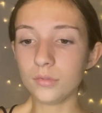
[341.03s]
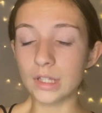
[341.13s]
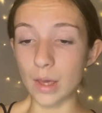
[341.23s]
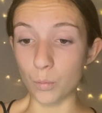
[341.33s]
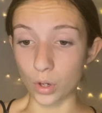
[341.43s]

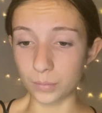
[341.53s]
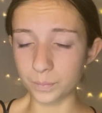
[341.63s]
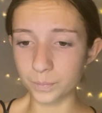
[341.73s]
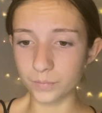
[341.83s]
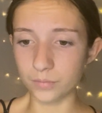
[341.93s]
Then what?
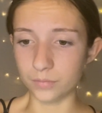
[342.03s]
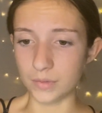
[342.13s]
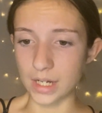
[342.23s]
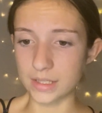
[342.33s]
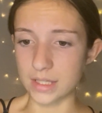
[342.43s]

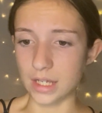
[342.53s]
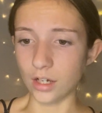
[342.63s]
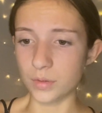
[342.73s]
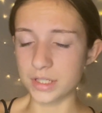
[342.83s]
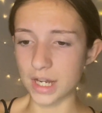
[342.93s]
Next thing,
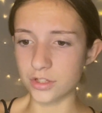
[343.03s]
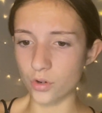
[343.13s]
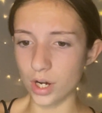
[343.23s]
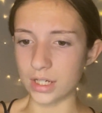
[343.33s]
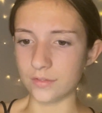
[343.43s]
I was at Dad's
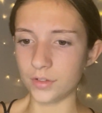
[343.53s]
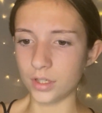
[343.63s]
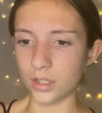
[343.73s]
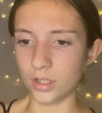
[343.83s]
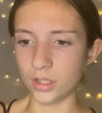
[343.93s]
grave.
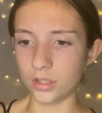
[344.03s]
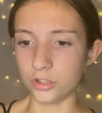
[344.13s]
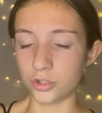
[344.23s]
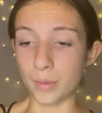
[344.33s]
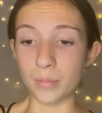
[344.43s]

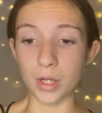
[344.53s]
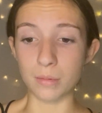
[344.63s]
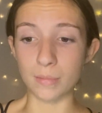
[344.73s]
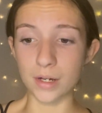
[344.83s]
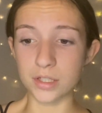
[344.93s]
Do you remember
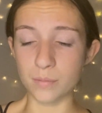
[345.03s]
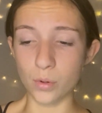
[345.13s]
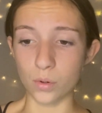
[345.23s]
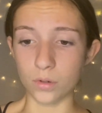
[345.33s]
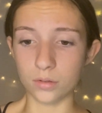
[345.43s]
coming back to the
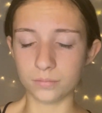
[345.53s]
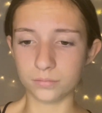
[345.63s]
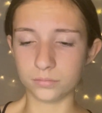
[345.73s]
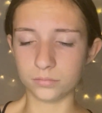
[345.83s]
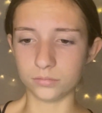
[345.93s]
port?
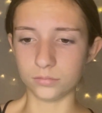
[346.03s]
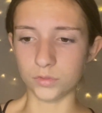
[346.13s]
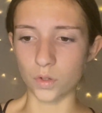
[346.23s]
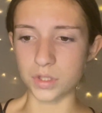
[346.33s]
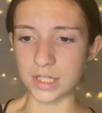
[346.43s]

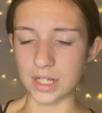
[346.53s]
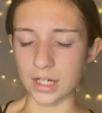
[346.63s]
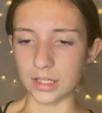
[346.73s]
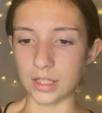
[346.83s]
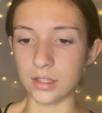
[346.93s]
Not
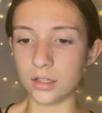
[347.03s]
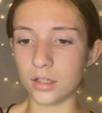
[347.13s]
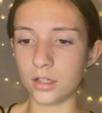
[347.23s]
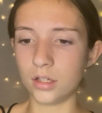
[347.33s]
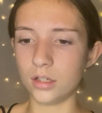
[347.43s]
exactly.
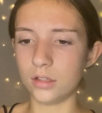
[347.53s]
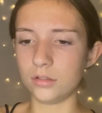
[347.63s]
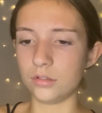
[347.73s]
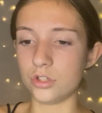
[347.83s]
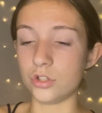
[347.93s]

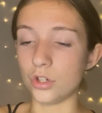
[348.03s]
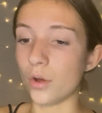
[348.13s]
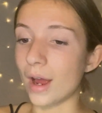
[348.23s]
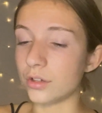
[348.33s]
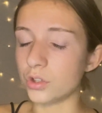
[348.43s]
Do you
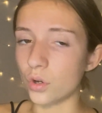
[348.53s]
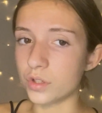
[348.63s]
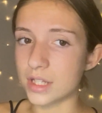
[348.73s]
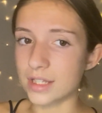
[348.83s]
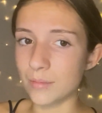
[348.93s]
know how you got
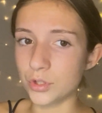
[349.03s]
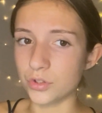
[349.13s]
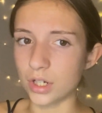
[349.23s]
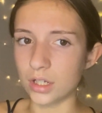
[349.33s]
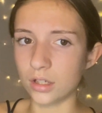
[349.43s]
to the
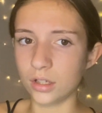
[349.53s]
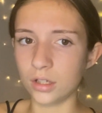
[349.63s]
cemetery?